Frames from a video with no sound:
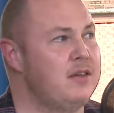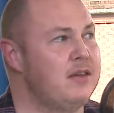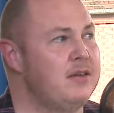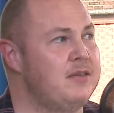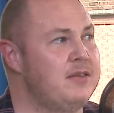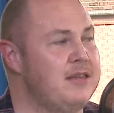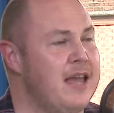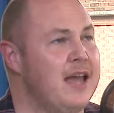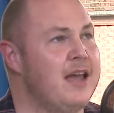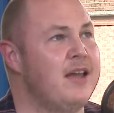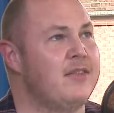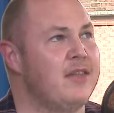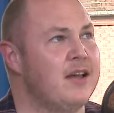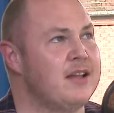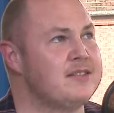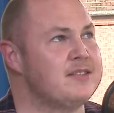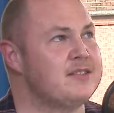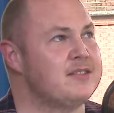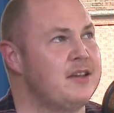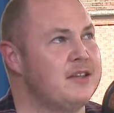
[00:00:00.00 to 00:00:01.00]
Yeah,
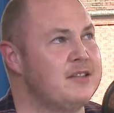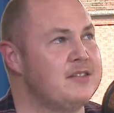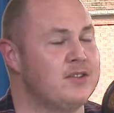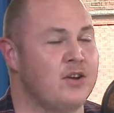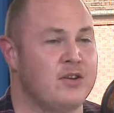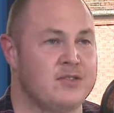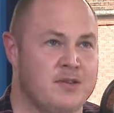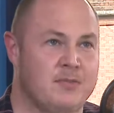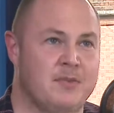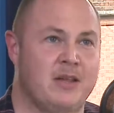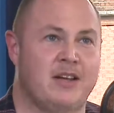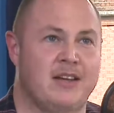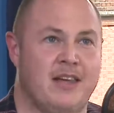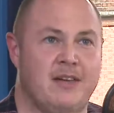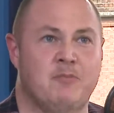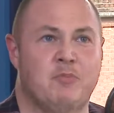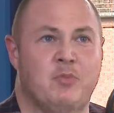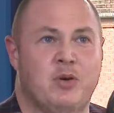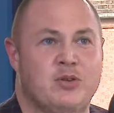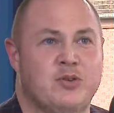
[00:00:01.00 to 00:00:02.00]
it's not something I've
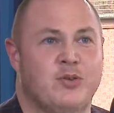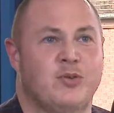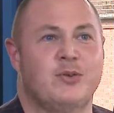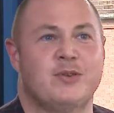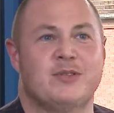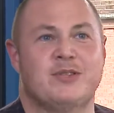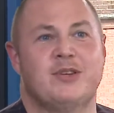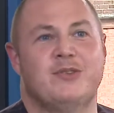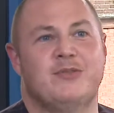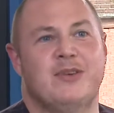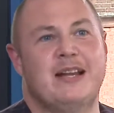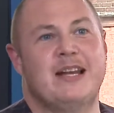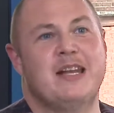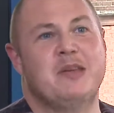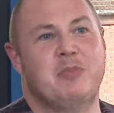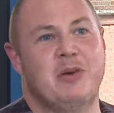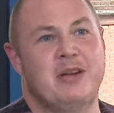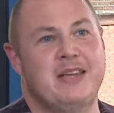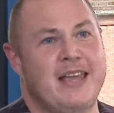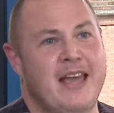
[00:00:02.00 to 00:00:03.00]
given much thought to really,
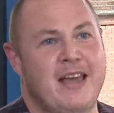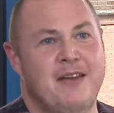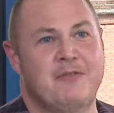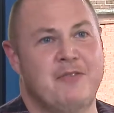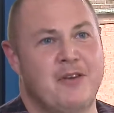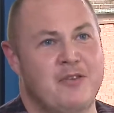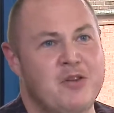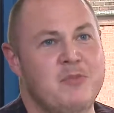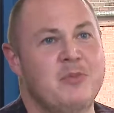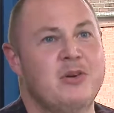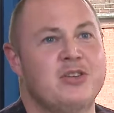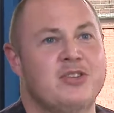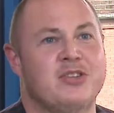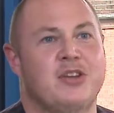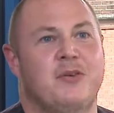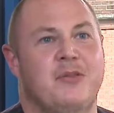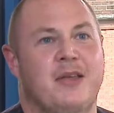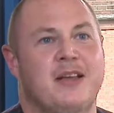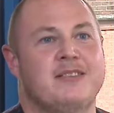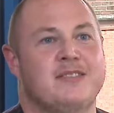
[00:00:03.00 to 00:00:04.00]
but yeah, very much so.
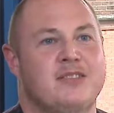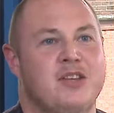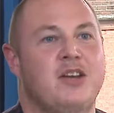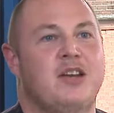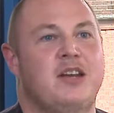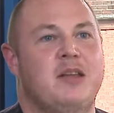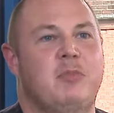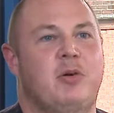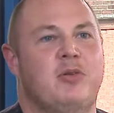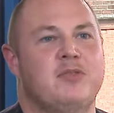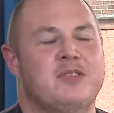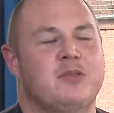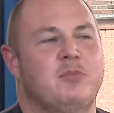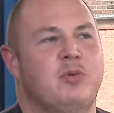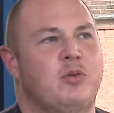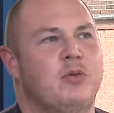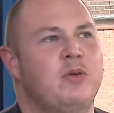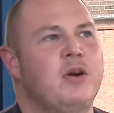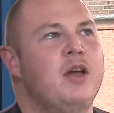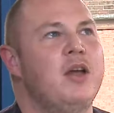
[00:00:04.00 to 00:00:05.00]
That's certainly
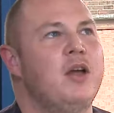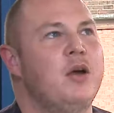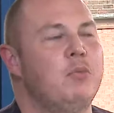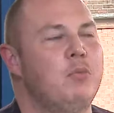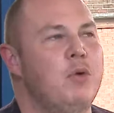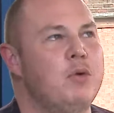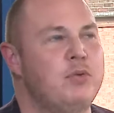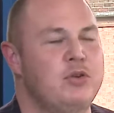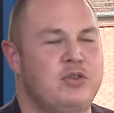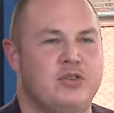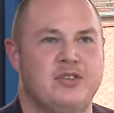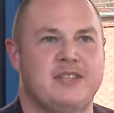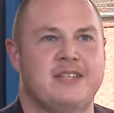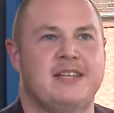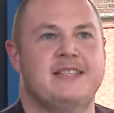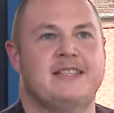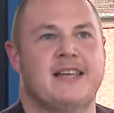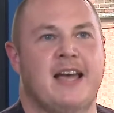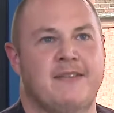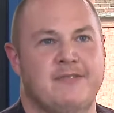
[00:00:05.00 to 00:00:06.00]
possible. We would just need
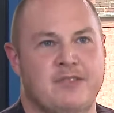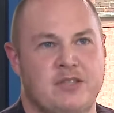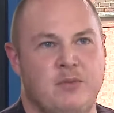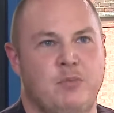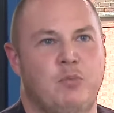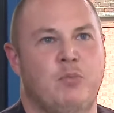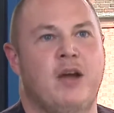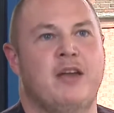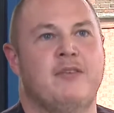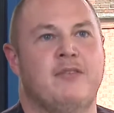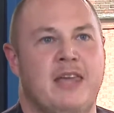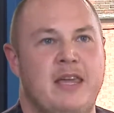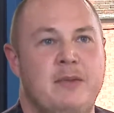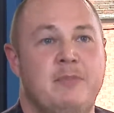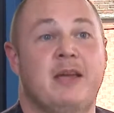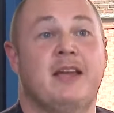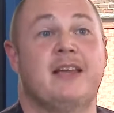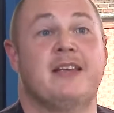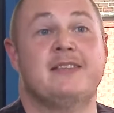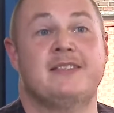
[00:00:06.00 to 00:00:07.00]
to have some way of keeping
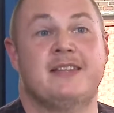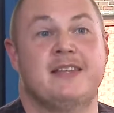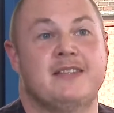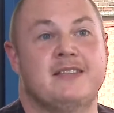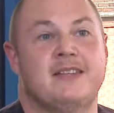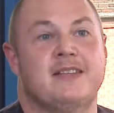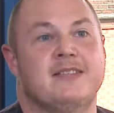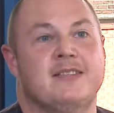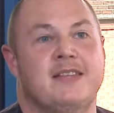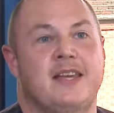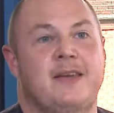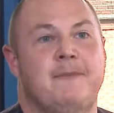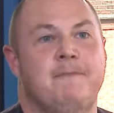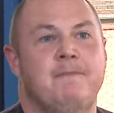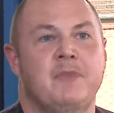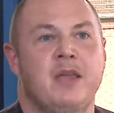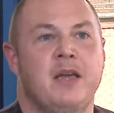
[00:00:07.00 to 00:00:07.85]
consistency.